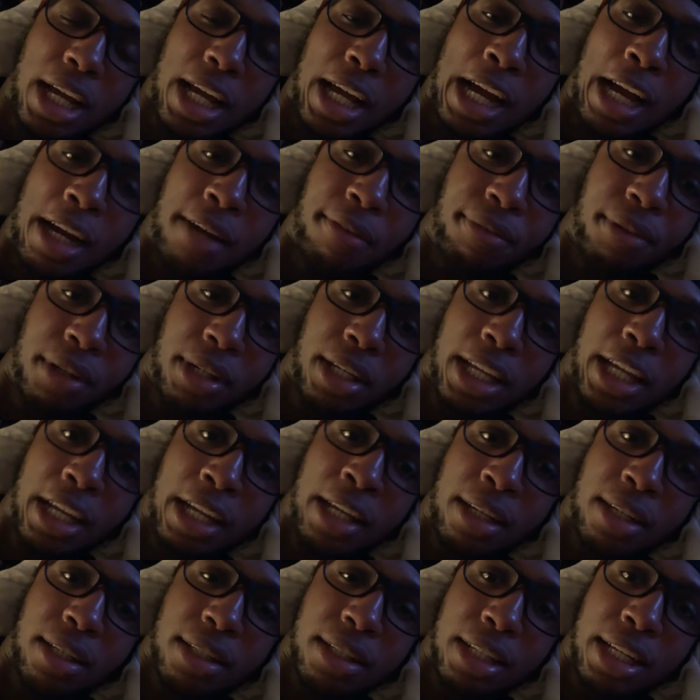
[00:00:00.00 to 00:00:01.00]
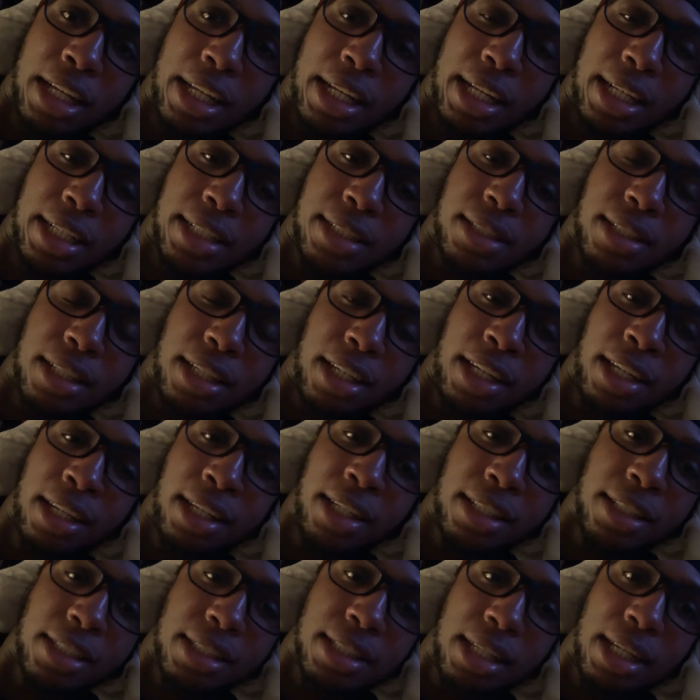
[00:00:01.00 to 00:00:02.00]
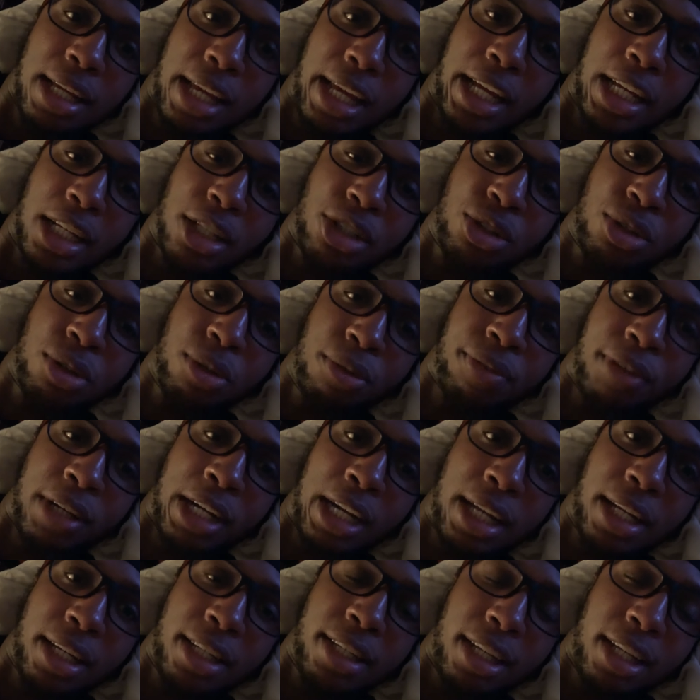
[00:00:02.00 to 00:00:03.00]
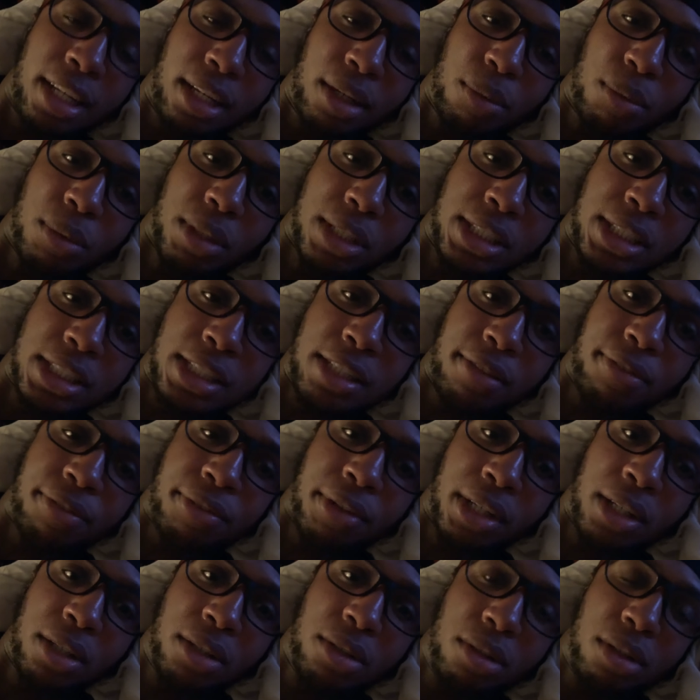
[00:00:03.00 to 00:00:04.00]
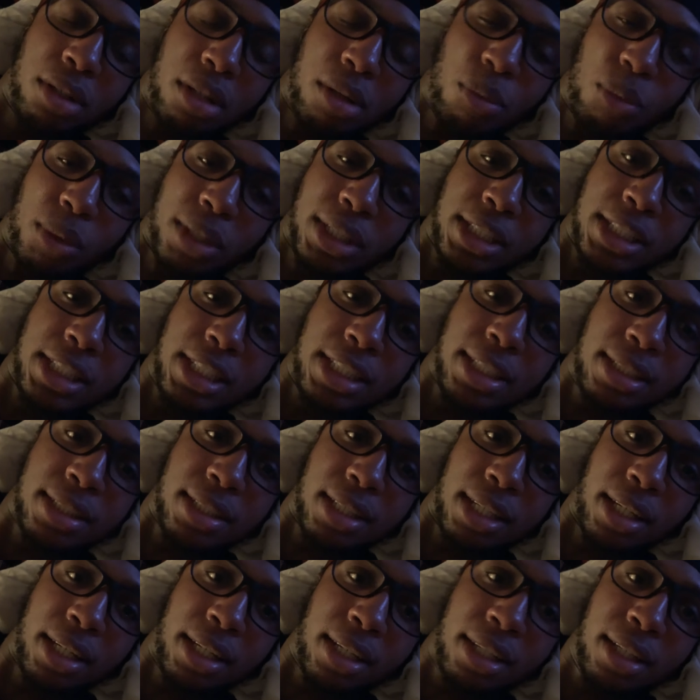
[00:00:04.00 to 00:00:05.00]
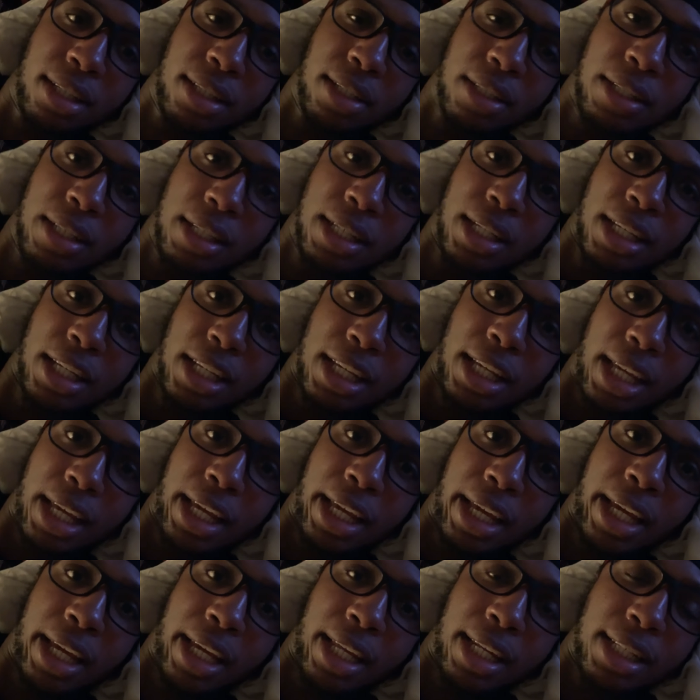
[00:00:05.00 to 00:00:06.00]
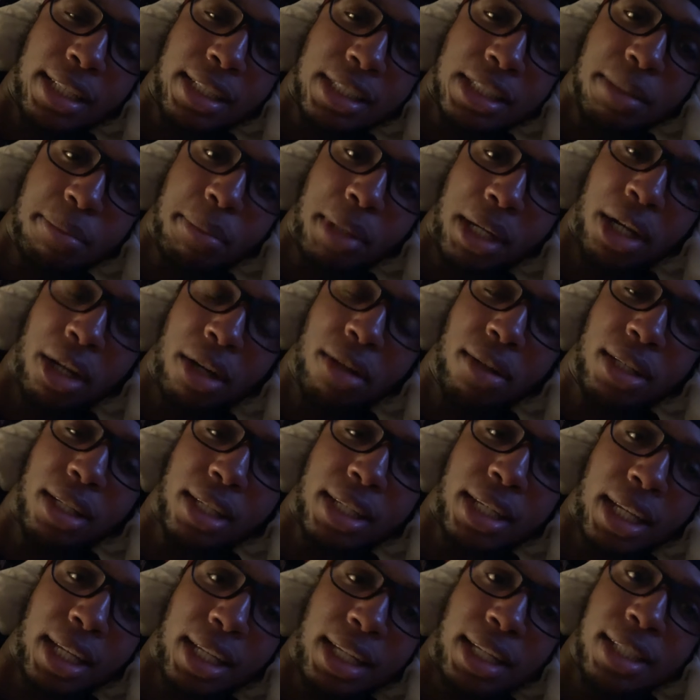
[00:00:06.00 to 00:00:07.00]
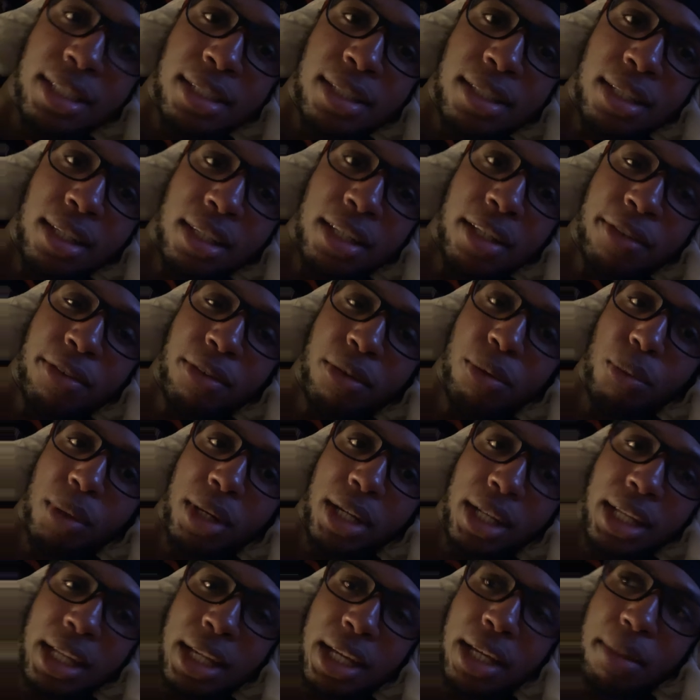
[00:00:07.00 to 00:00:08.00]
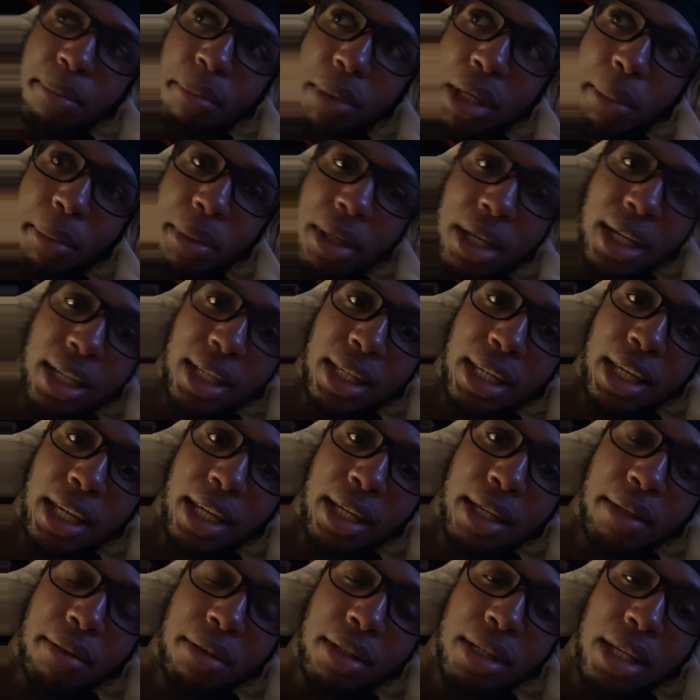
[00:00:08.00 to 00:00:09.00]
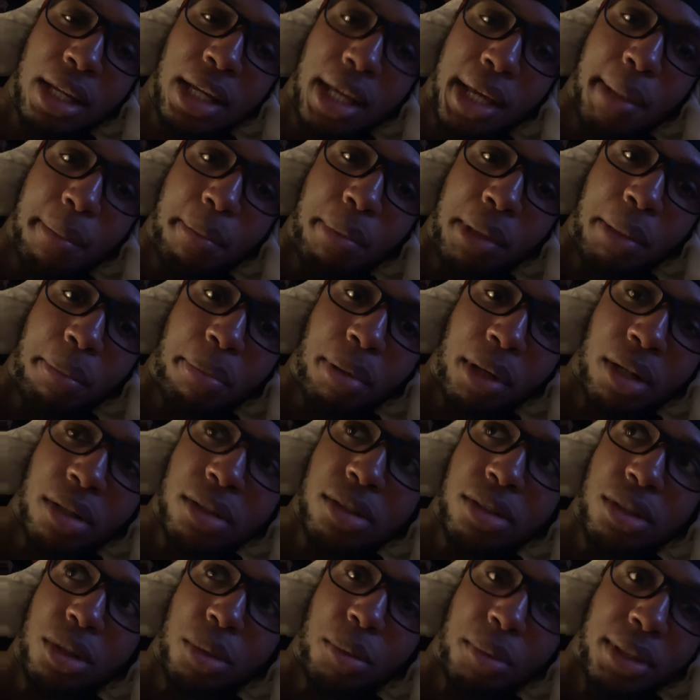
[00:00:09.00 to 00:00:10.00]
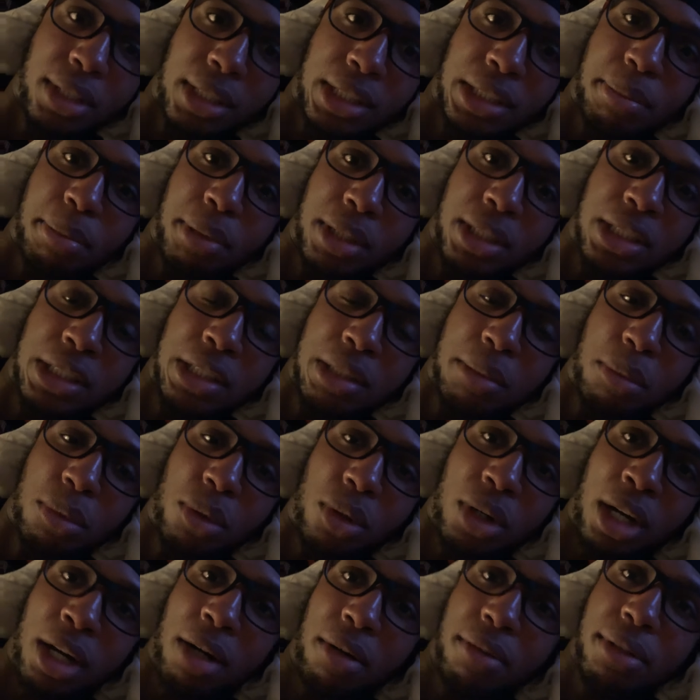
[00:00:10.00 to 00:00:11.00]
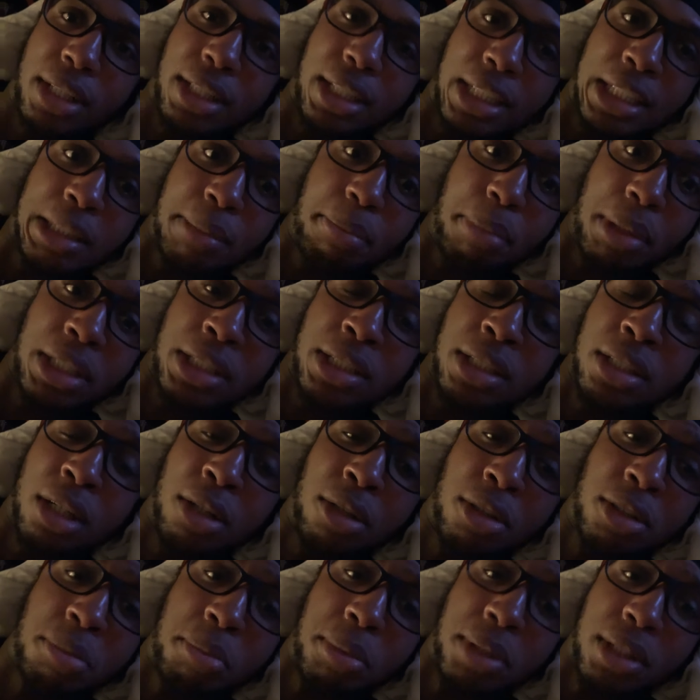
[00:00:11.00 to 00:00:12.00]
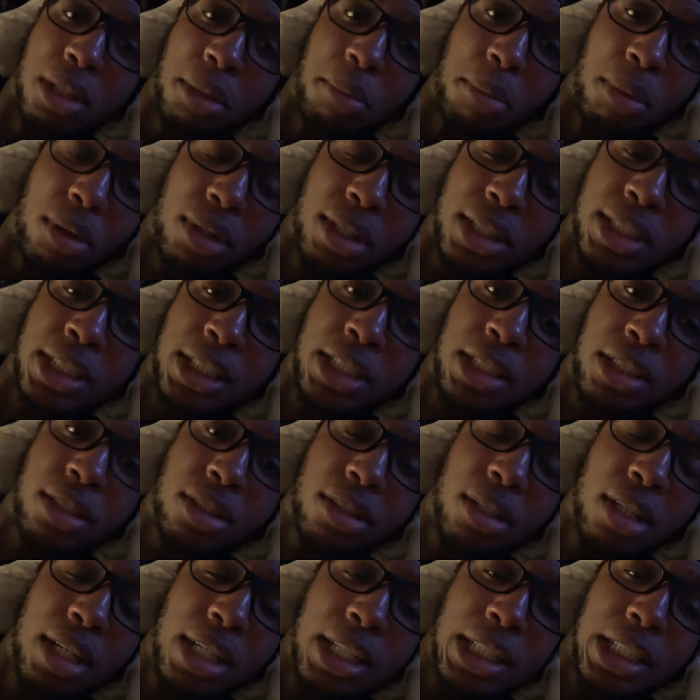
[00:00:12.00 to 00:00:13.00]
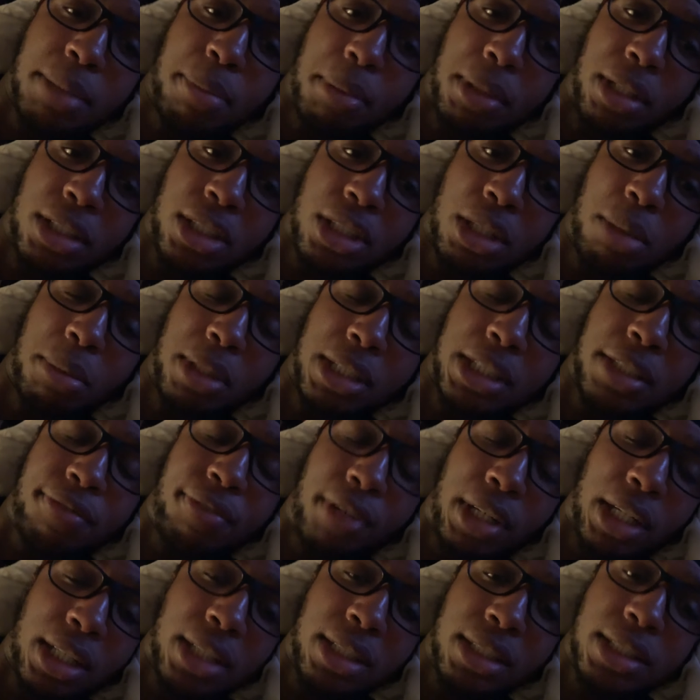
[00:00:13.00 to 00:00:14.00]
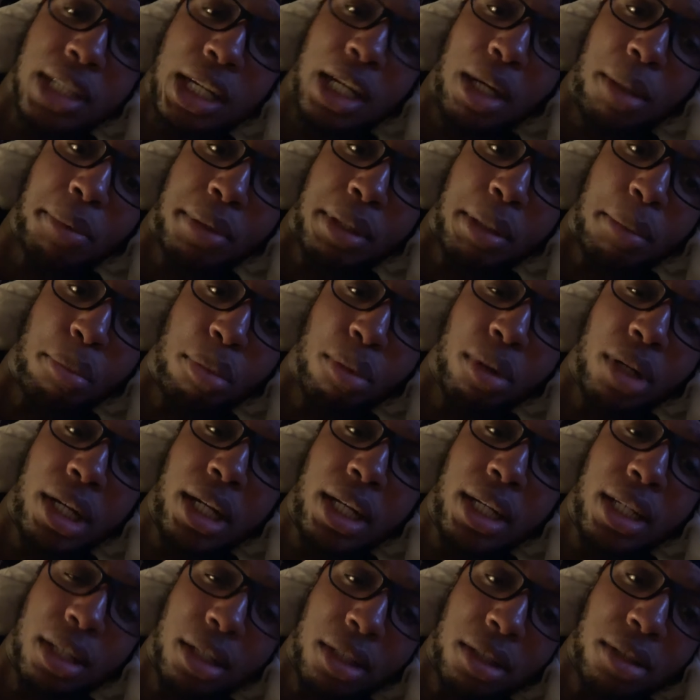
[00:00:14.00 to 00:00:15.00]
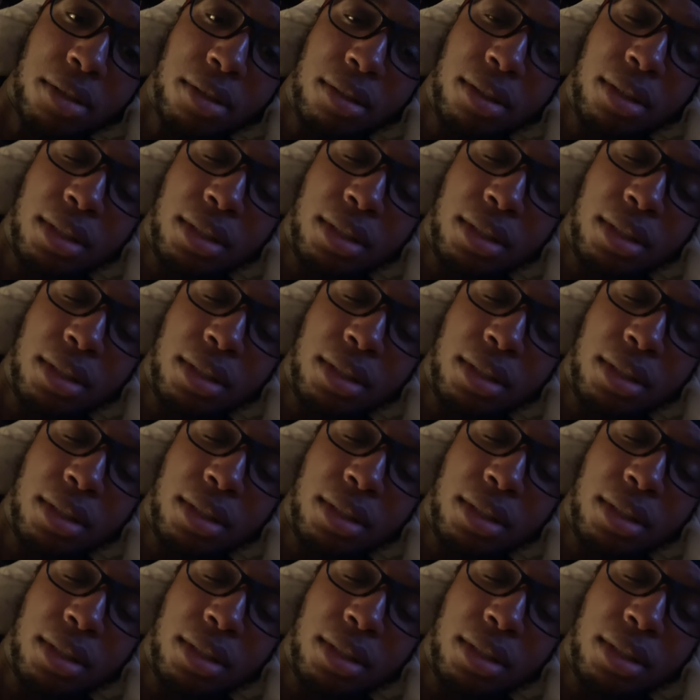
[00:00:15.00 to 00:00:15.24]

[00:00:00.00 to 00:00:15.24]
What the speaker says: I feel like in that scene, Andrew validated what she felt and what she said, and it just made her look at Issa in a different way. Like, maybe I can't be personal with this bitch anymore. I don't think this bitch knows me no more because she's spending so much fucking time with the braid hoe.